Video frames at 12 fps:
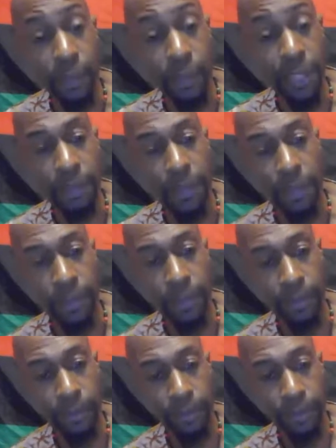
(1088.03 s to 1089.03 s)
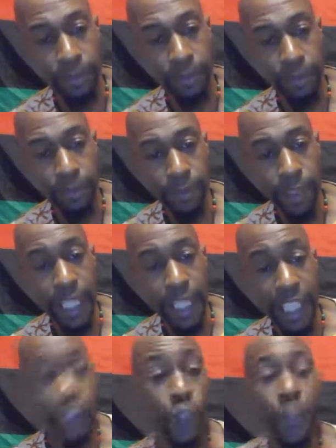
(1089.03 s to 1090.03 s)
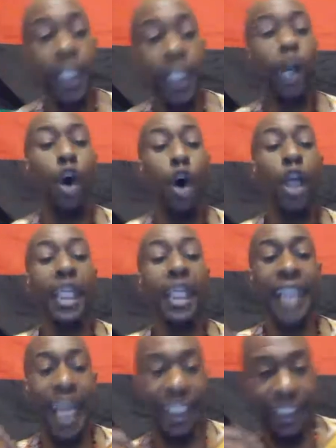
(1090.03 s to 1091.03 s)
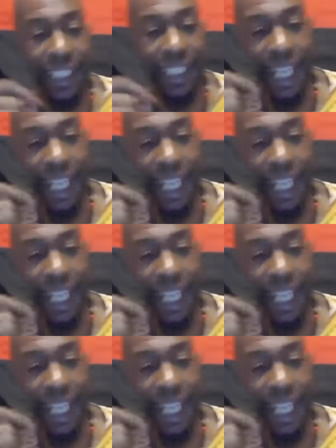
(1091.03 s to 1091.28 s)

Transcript: people. And so when they're organized in